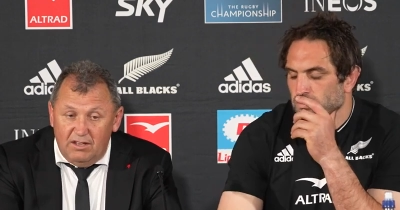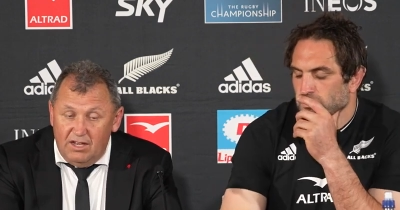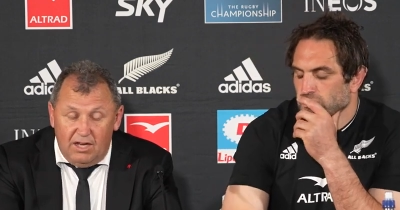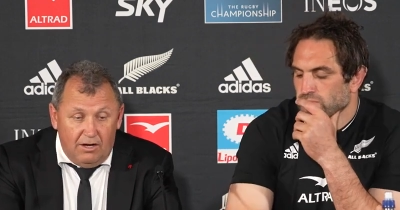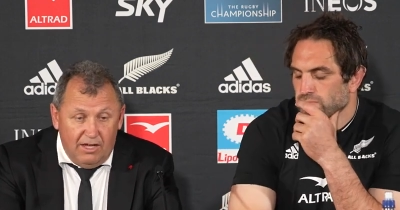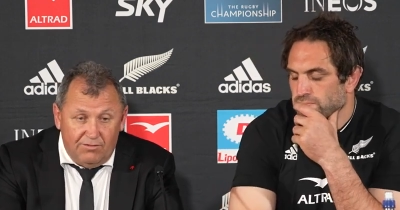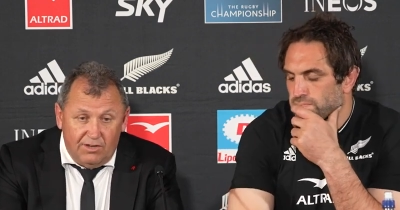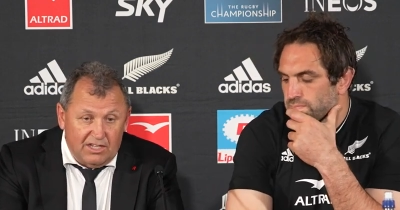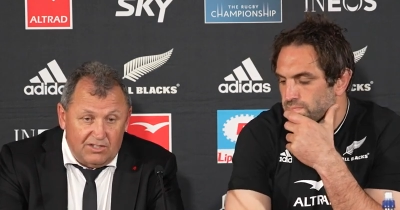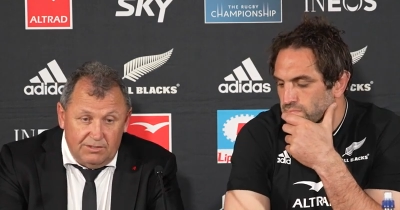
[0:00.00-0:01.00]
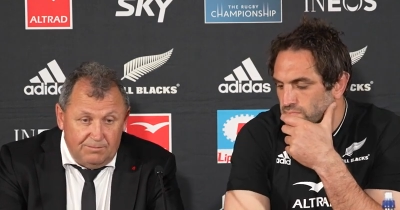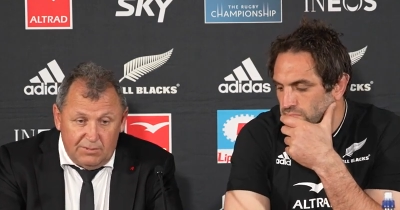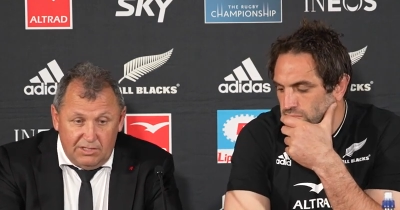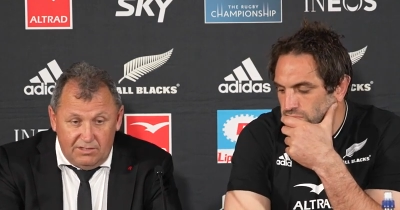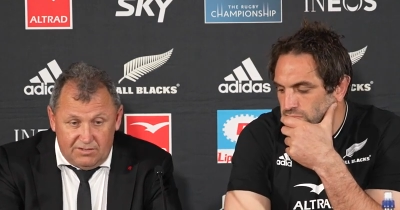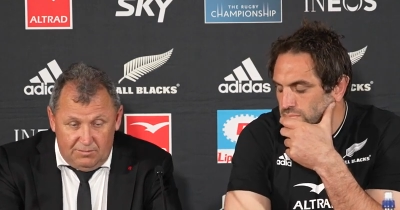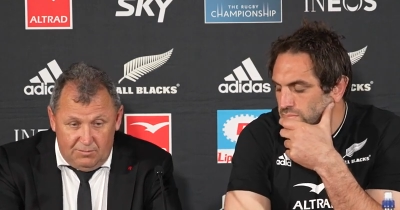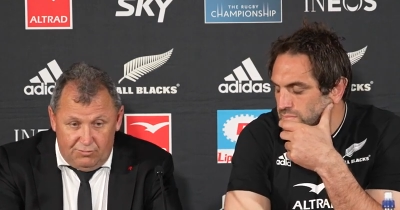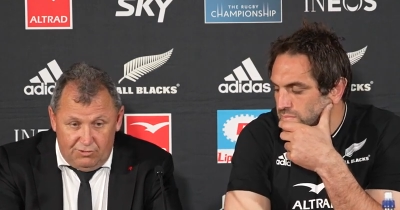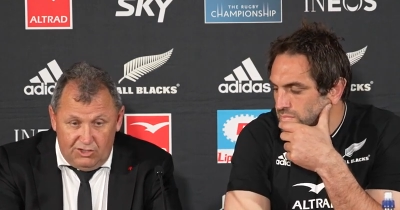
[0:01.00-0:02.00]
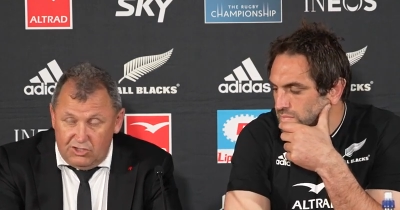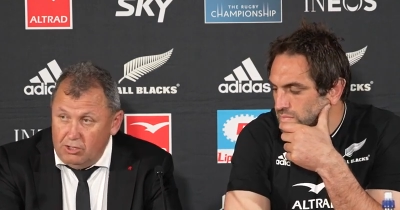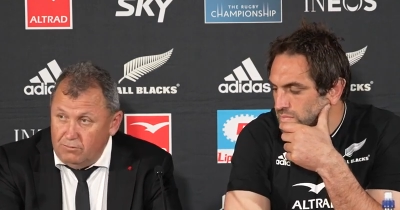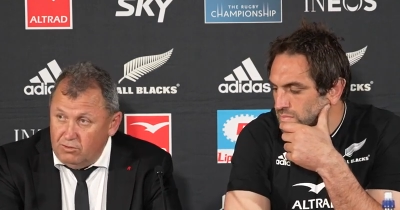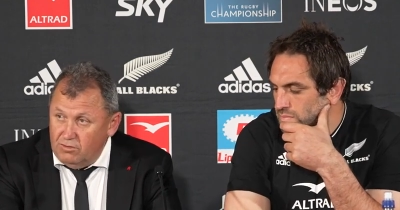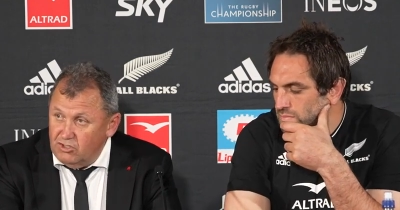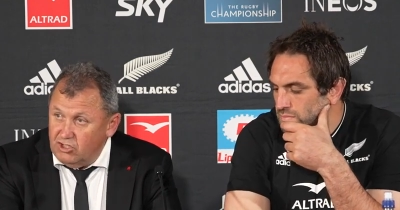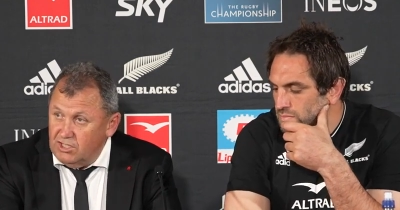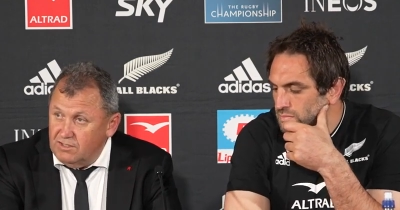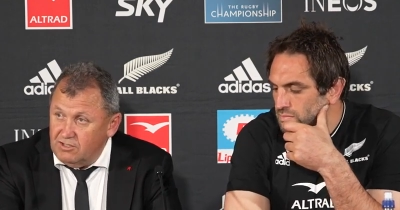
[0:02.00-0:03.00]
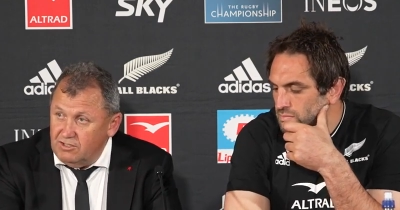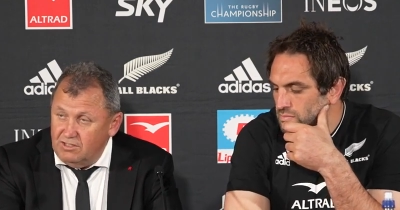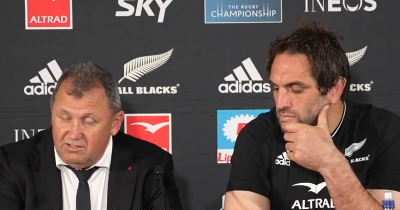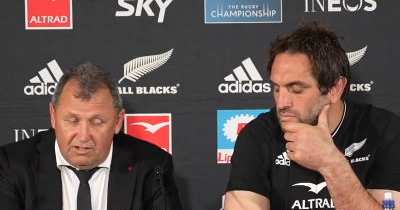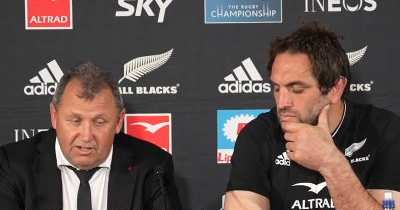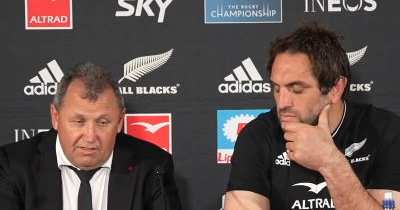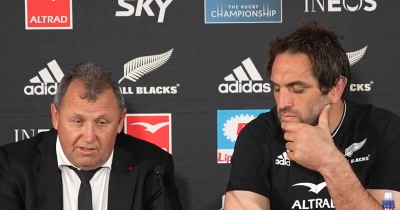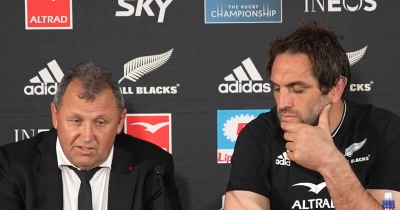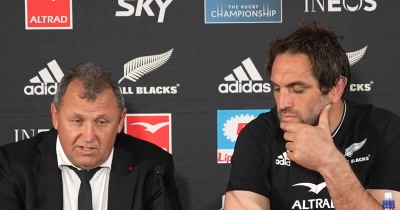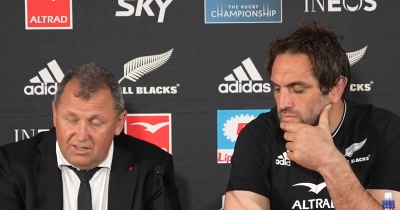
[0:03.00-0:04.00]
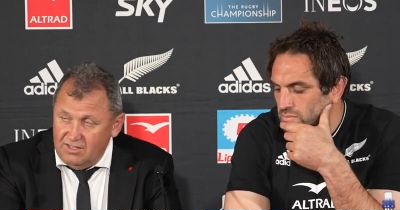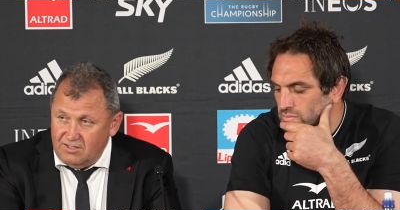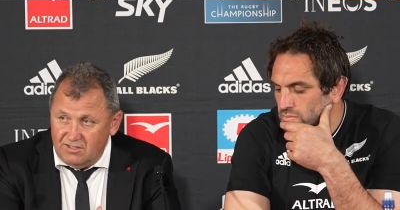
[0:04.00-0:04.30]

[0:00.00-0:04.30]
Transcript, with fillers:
Speaker 1: No, I haven't actually, but he seemed pretty jovial in the shed, so it, I don't think there's anything